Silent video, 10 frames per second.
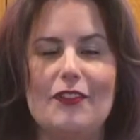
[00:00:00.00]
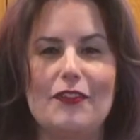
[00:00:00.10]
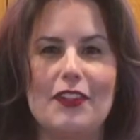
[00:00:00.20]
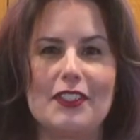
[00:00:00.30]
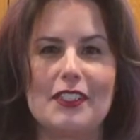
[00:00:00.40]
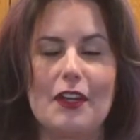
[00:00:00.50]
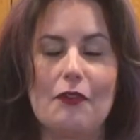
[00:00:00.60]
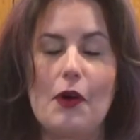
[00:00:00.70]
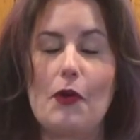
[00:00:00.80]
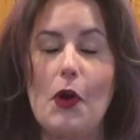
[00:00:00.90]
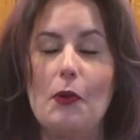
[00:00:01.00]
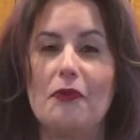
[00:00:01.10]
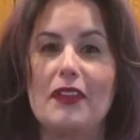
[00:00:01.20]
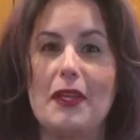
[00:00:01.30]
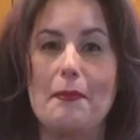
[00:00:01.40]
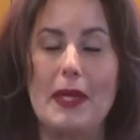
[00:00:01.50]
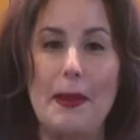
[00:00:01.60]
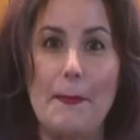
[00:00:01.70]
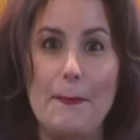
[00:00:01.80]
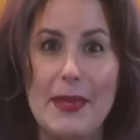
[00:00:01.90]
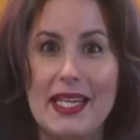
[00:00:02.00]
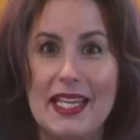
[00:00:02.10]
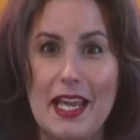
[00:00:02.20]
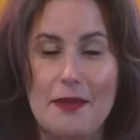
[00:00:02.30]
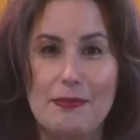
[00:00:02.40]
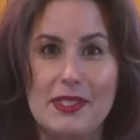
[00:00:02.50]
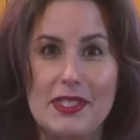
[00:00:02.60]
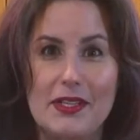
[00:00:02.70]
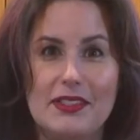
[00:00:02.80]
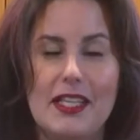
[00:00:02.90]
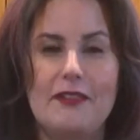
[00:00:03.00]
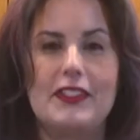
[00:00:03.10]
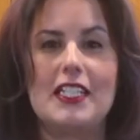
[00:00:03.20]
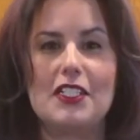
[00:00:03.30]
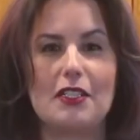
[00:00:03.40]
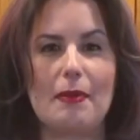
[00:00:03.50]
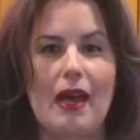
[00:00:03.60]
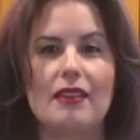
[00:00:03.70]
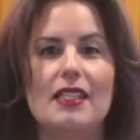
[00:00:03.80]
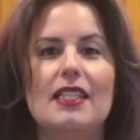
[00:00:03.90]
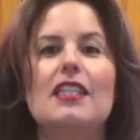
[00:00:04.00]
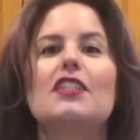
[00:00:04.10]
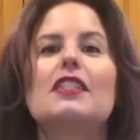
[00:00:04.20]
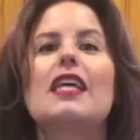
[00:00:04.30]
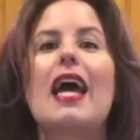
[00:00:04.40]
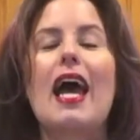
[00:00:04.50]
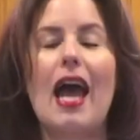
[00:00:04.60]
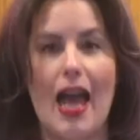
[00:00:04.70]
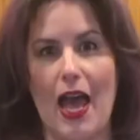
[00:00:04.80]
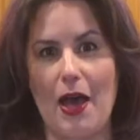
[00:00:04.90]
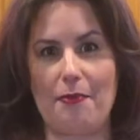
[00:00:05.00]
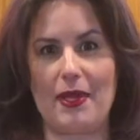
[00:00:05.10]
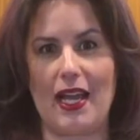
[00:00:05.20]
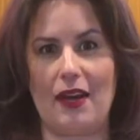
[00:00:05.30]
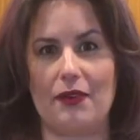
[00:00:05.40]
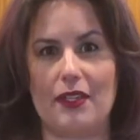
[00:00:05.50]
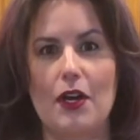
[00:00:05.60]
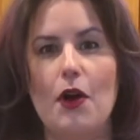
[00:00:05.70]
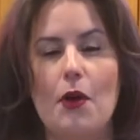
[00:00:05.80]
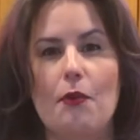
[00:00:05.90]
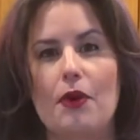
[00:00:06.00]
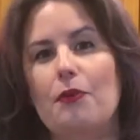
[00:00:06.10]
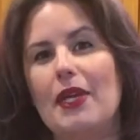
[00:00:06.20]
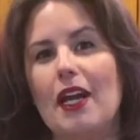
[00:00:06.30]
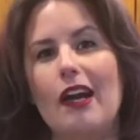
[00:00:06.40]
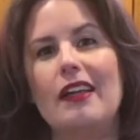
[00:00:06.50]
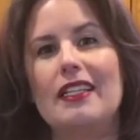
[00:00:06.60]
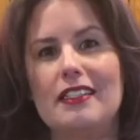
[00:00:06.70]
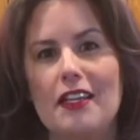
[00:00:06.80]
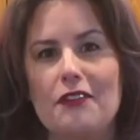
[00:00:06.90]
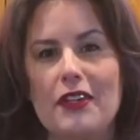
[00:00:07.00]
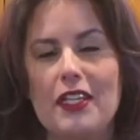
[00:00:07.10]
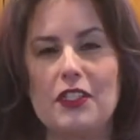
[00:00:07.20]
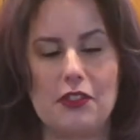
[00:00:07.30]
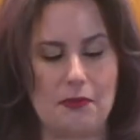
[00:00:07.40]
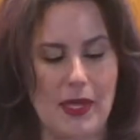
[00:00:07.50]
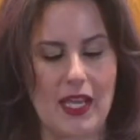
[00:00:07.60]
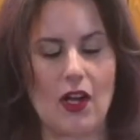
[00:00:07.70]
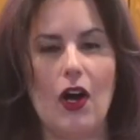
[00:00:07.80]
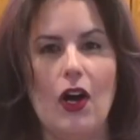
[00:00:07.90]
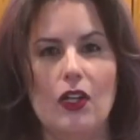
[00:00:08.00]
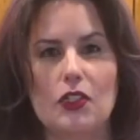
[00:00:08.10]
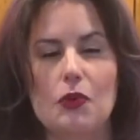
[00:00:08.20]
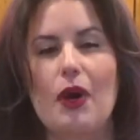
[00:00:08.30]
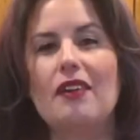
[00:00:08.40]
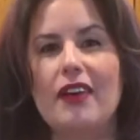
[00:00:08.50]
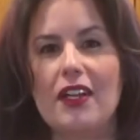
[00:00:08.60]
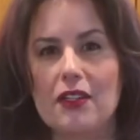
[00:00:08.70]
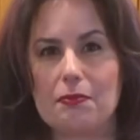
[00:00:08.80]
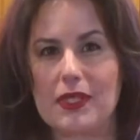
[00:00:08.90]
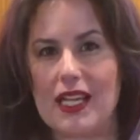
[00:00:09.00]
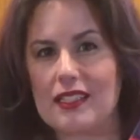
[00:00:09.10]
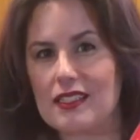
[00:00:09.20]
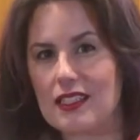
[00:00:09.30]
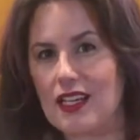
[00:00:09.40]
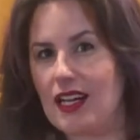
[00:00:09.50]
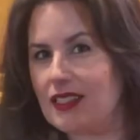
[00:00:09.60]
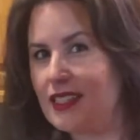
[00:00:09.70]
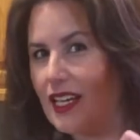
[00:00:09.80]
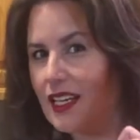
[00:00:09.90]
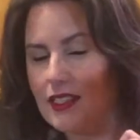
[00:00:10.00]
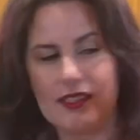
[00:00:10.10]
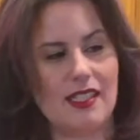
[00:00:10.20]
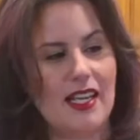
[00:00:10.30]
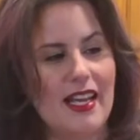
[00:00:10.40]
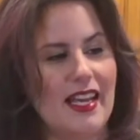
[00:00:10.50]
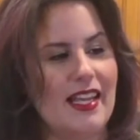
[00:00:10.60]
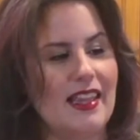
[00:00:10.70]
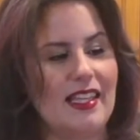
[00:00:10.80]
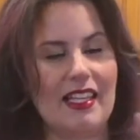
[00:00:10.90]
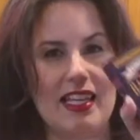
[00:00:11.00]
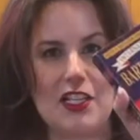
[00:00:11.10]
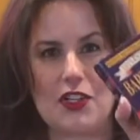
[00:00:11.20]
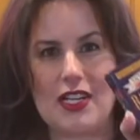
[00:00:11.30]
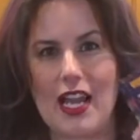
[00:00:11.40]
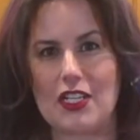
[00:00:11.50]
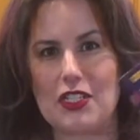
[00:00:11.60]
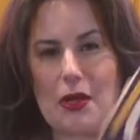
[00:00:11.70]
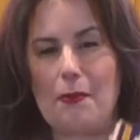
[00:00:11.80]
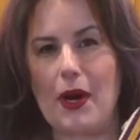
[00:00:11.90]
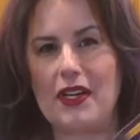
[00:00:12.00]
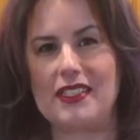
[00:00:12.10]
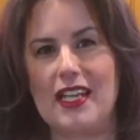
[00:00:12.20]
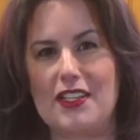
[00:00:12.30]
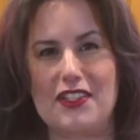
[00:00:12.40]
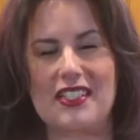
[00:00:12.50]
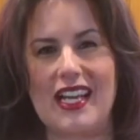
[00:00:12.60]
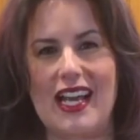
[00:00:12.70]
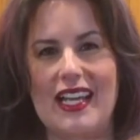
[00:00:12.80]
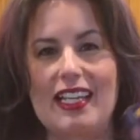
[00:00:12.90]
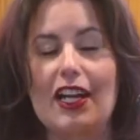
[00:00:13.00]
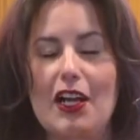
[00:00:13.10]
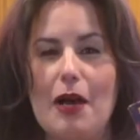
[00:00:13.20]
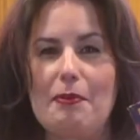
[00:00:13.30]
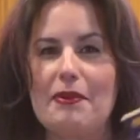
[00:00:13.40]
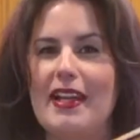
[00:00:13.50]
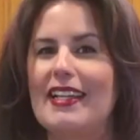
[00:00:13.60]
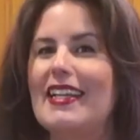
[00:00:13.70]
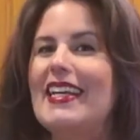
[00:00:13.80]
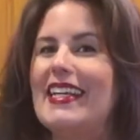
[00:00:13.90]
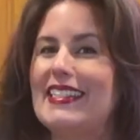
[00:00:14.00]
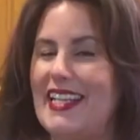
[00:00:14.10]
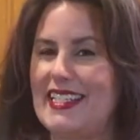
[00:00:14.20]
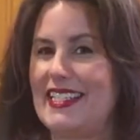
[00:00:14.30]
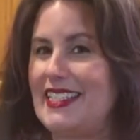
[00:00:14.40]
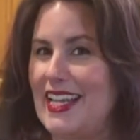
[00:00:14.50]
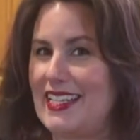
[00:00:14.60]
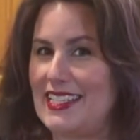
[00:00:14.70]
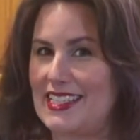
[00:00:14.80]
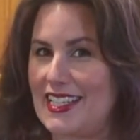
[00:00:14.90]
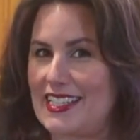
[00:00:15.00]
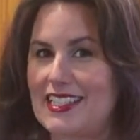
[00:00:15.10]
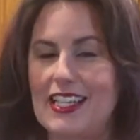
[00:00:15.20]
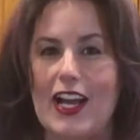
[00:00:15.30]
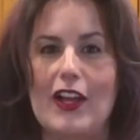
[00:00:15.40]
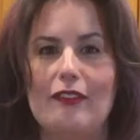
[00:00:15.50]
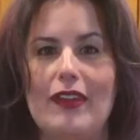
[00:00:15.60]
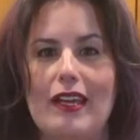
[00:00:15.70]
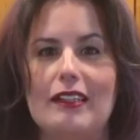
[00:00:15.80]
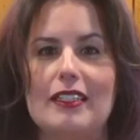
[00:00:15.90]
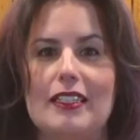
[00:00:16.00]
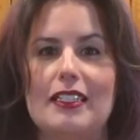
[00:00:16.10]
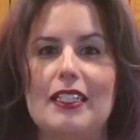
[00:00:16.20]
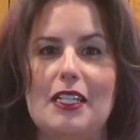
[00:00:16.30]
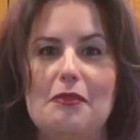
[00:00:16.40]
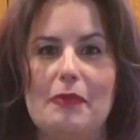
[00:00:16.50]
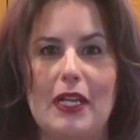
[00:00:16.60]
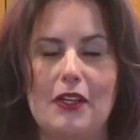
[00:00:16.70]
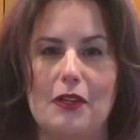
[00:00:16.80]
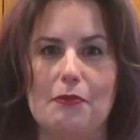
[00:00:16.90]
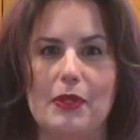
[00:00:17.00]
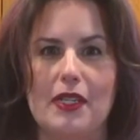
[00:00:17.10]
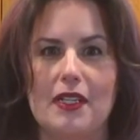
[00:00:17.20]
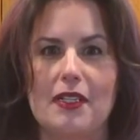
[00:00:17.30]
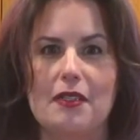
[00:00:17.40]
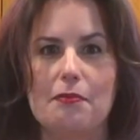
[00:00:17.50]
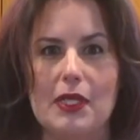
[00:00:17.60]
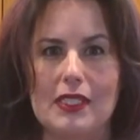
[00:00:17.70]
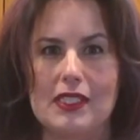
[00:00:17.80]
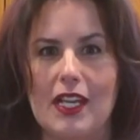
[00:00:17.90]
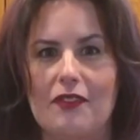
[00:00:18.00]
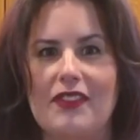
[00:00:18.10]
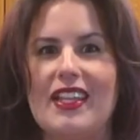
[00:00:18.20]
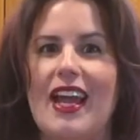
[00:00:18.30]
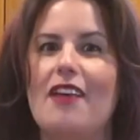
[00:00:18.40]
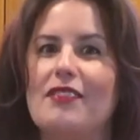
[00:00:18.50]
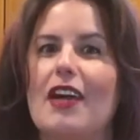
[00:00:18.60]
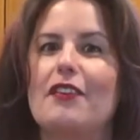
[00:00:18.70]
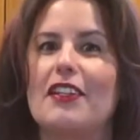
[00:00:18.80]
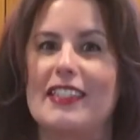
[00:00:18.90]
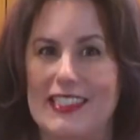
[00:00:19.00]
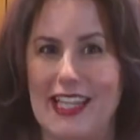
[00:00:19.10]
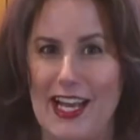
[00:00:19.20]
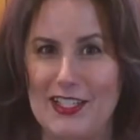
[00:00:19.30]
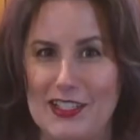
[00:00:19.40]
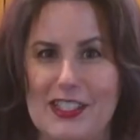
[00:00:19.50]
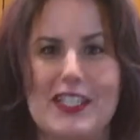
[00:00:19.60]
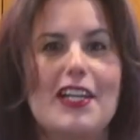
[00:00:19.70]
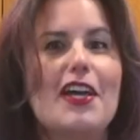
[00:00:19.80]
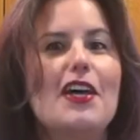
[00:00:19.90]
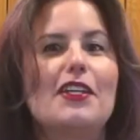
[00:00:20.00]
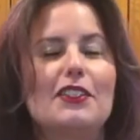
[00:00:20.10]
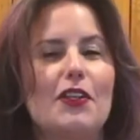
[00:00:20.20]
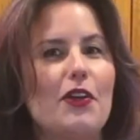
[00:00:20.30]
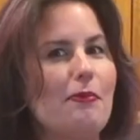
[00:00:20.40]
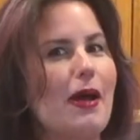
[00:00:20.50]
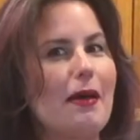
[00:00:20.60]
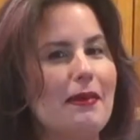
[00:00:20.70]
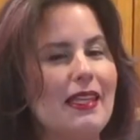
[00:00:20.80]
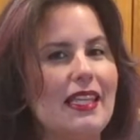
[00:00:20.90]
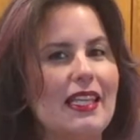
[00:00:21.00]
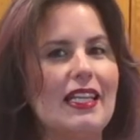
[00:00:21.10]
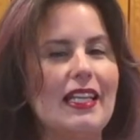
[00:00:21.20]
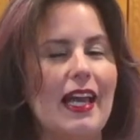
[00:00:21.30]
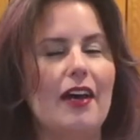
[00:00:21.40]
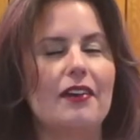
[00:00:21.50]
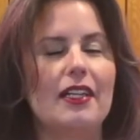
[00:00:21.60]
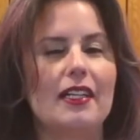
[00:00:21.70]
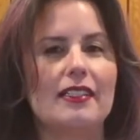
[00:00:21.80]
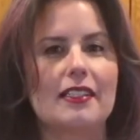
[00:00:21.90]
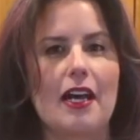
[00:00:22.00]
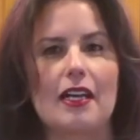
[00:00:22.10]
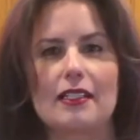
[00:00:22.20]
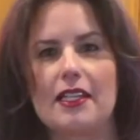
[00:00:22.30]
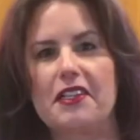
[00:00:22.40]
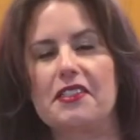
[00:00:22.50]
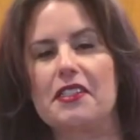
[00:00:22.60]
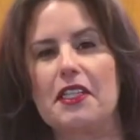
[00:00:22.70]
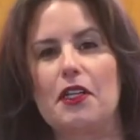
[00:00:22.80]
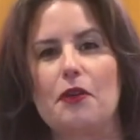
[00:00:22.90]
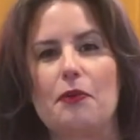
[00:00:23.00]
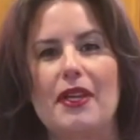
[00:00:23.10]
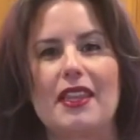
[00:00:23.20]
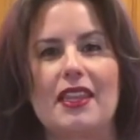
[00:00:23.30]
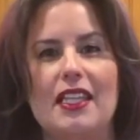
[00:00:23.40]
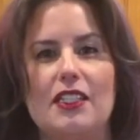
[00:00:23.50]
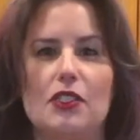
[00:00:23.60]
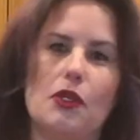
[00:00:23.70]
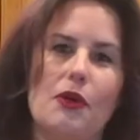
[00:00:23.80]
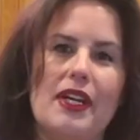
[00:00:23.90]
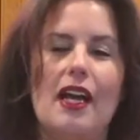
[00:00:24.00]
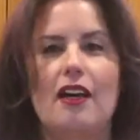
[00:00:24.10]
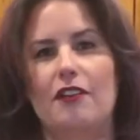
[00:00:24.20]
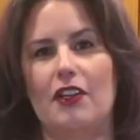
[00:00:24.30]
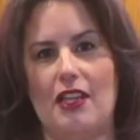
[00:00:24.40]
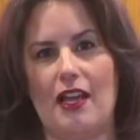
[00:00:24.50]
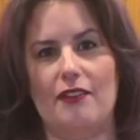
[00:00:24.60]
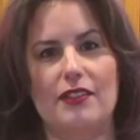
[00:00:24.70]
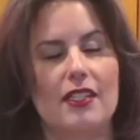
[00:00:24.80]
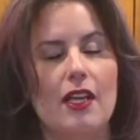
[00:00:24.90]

first of what will hopefully be many episodes of Dish About the Dish Happy Hour, where we are endeavoring to make all 1,200 plus cocktails in the International Bartenders Guide, copyright 1996, that I found in my cookbook bookshelf that I have never touched. So you're probably thinking, how does cocktails deal with the story of your lives?